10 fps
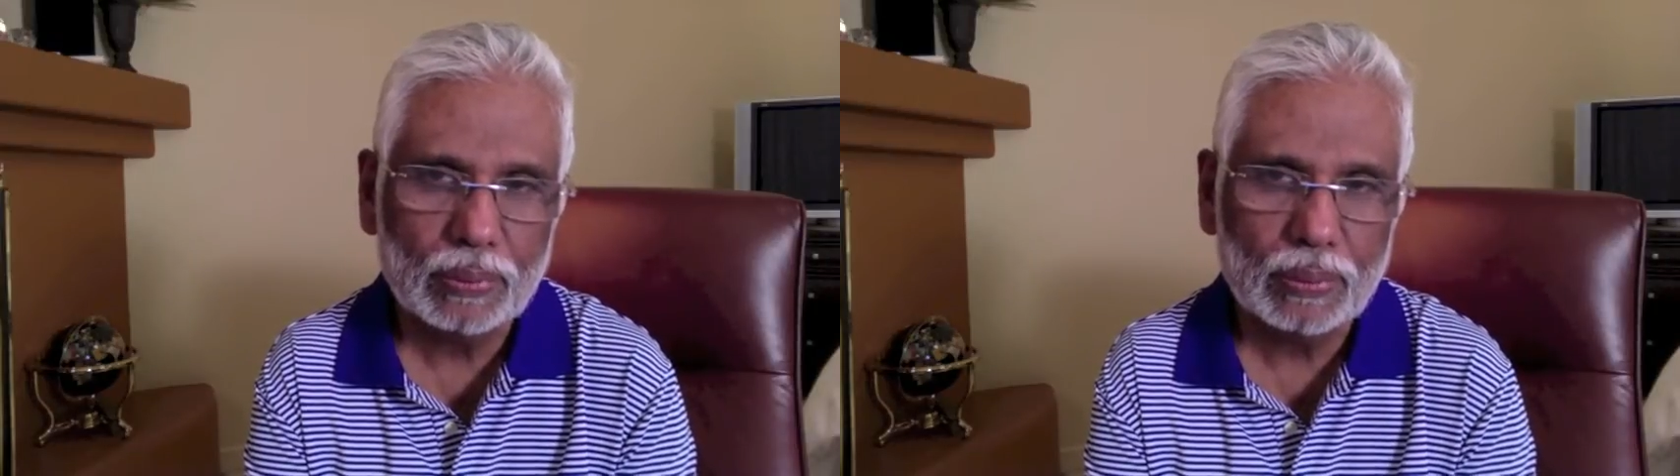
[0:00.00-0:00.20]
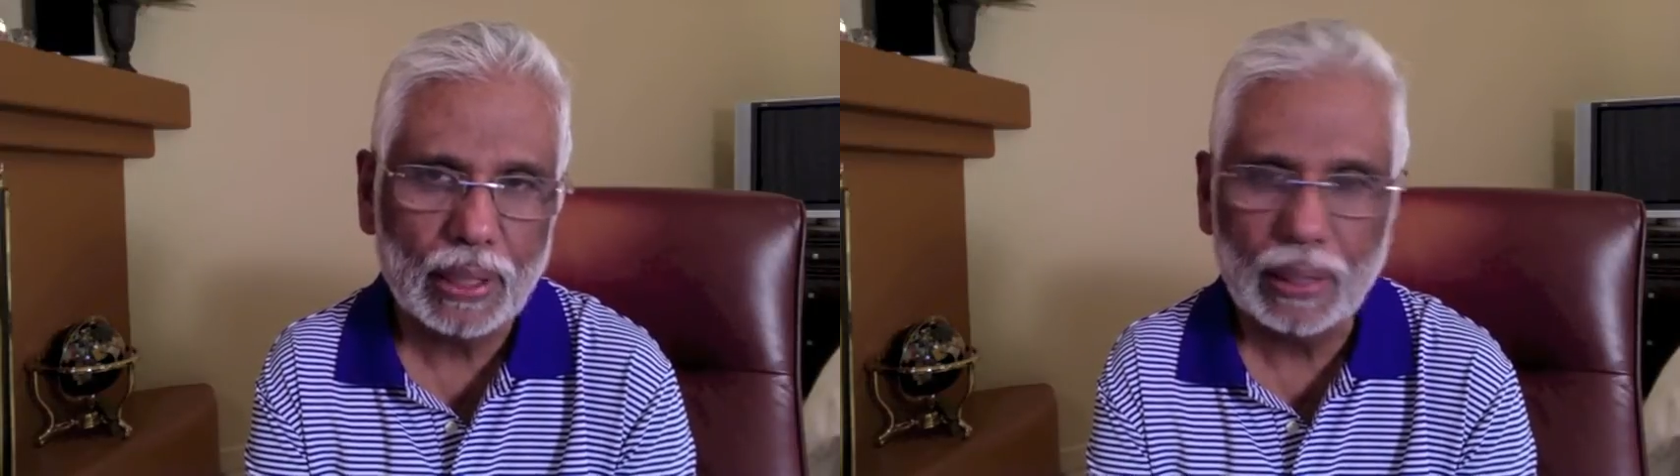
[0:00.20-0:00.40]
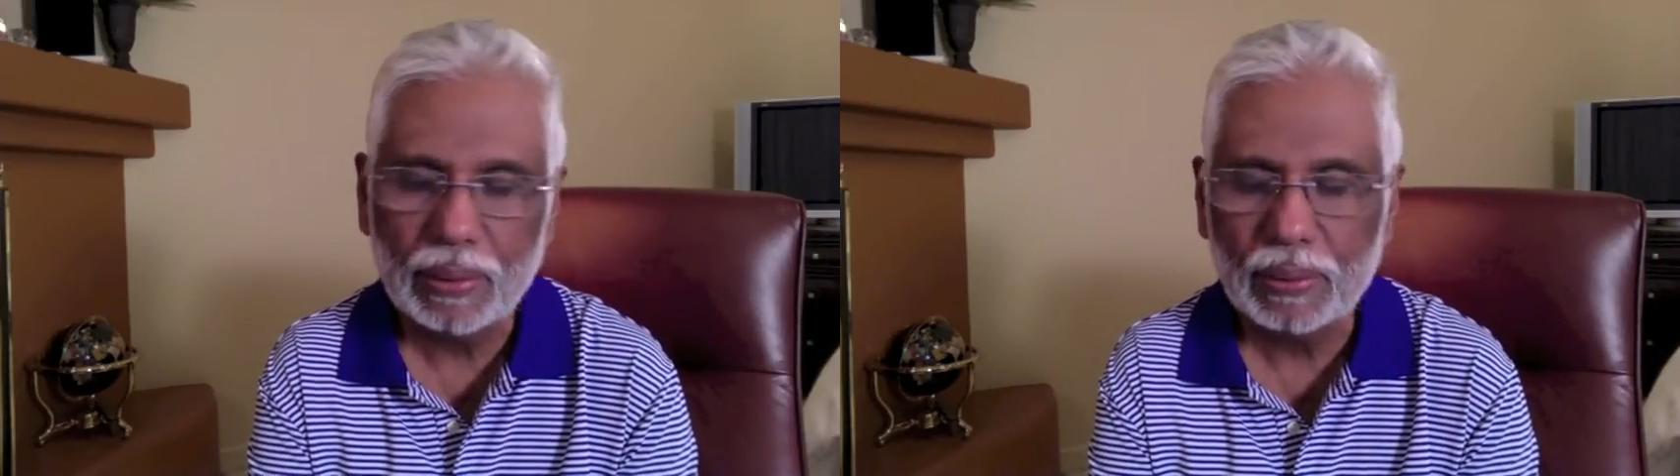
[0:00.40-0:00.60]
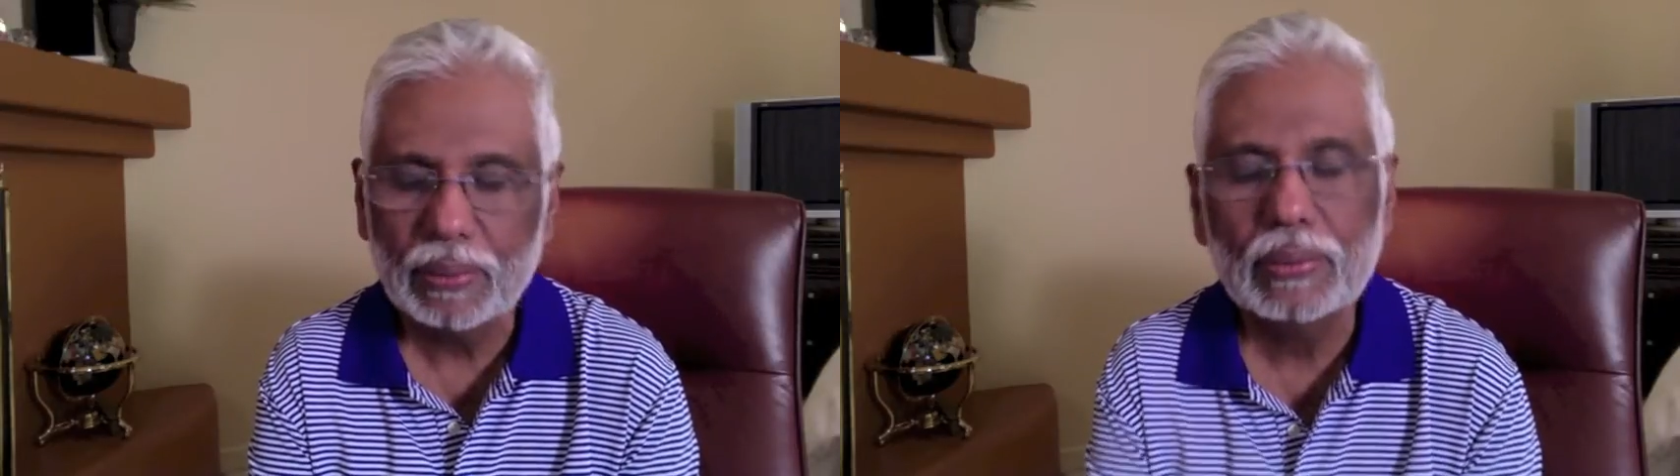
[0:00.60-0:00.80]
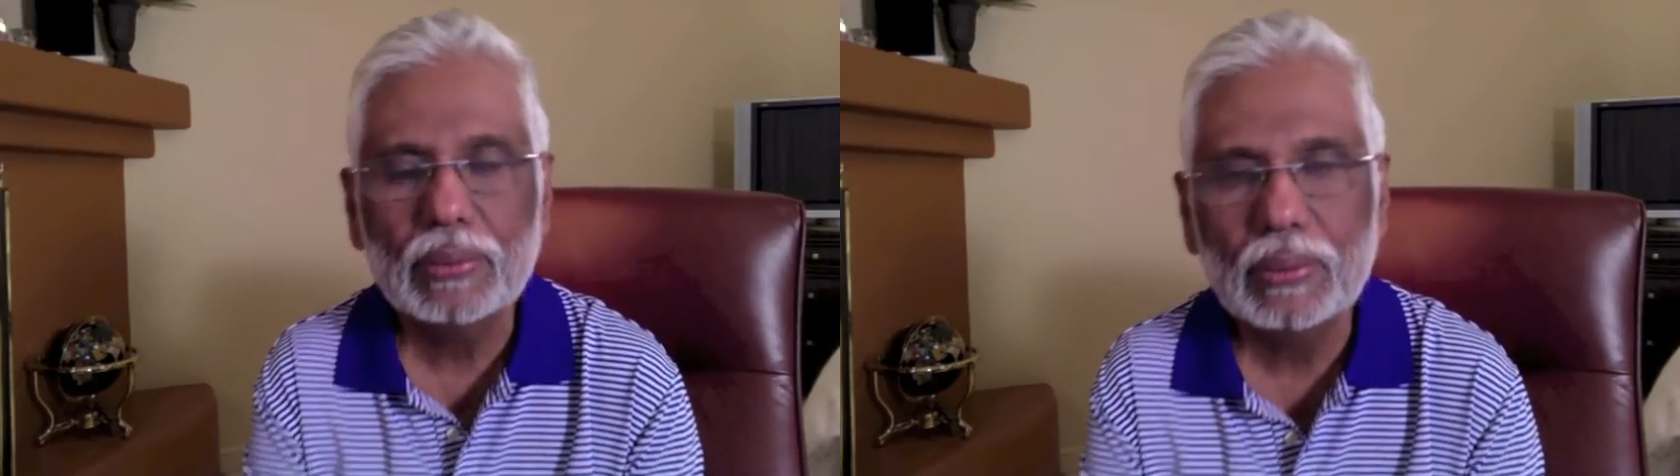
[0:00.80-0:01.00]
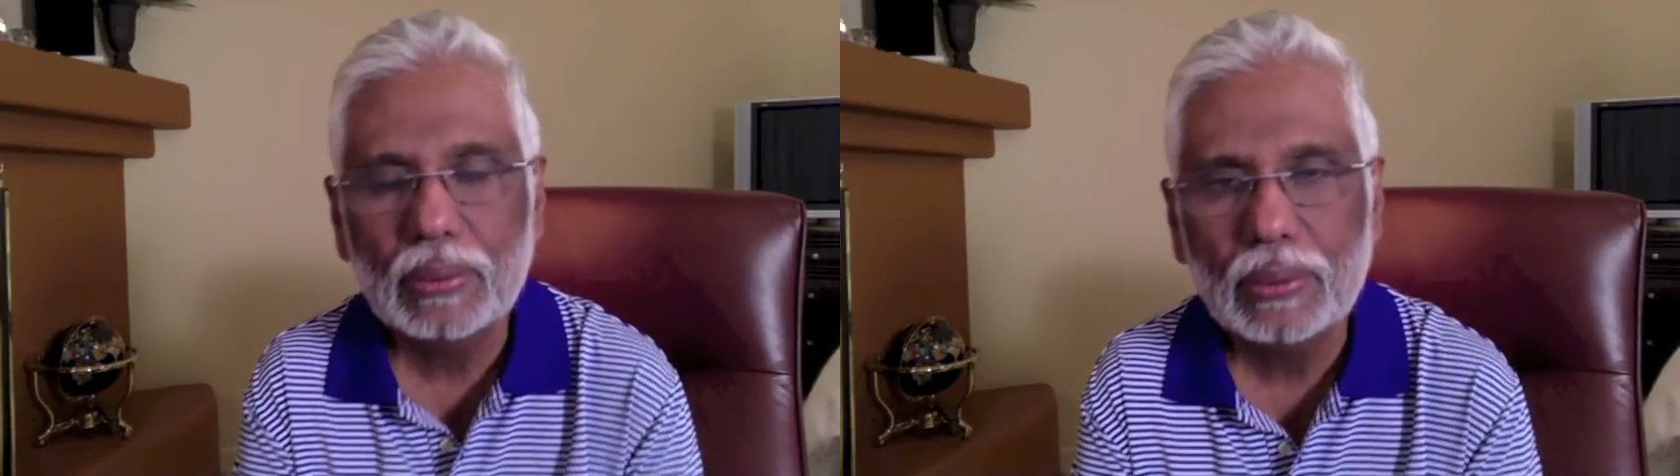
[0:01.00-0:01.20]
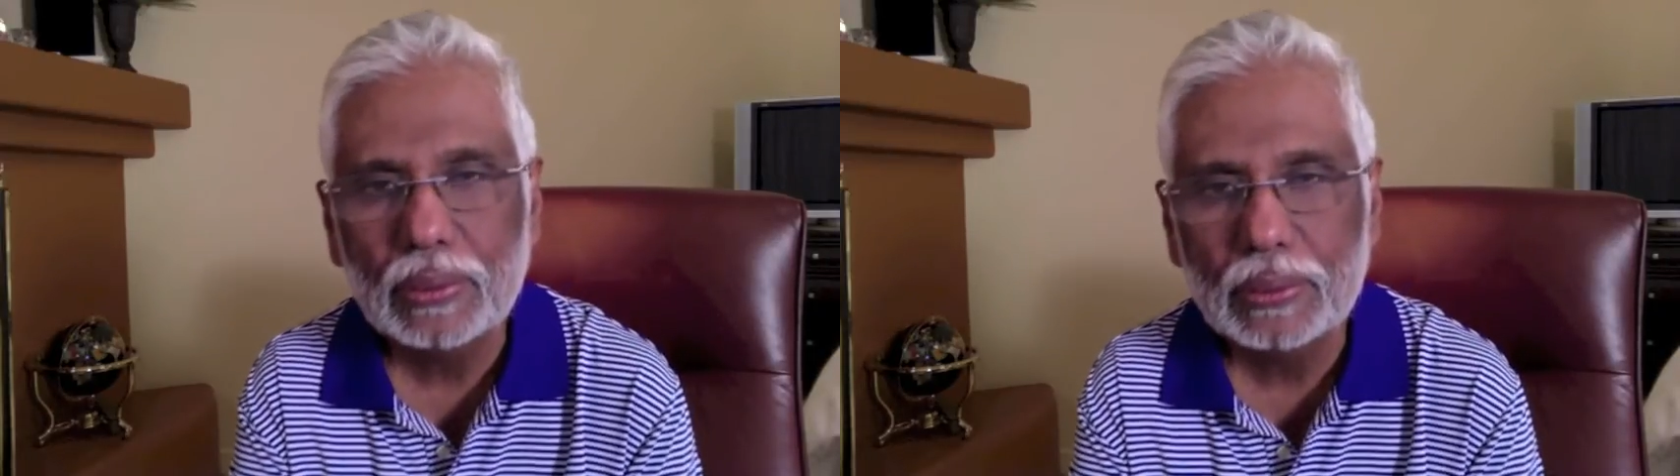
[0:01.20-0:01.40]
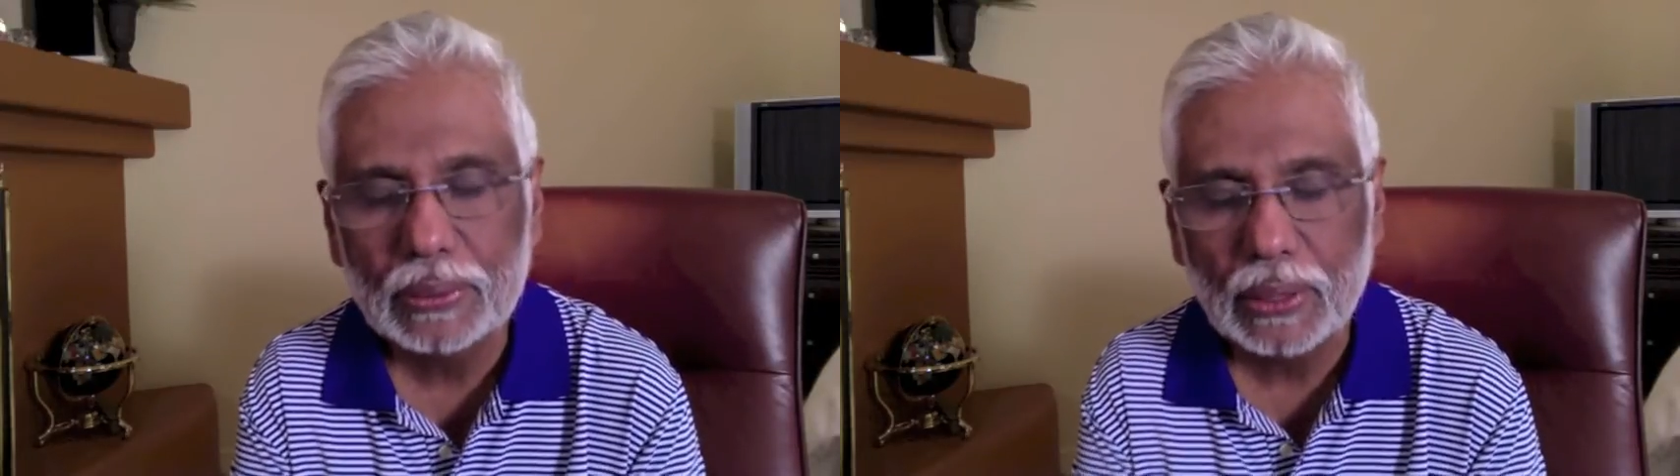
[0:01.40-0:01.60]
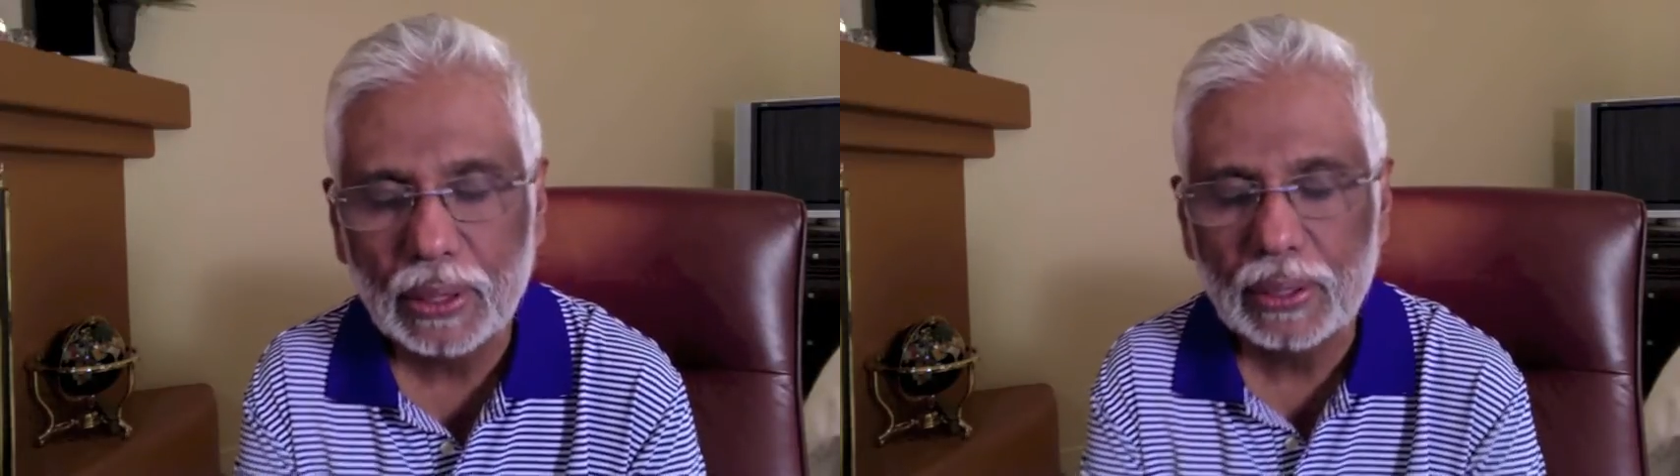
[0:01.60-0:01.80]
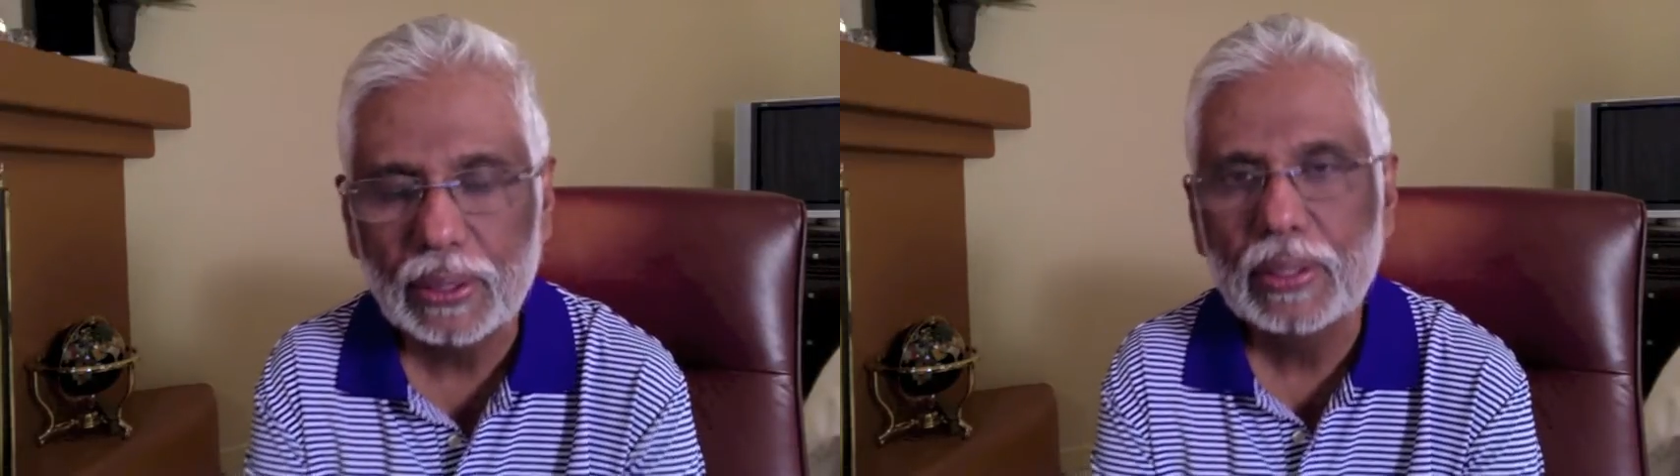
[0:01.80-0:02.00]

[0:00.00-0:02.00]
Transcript: title. It said,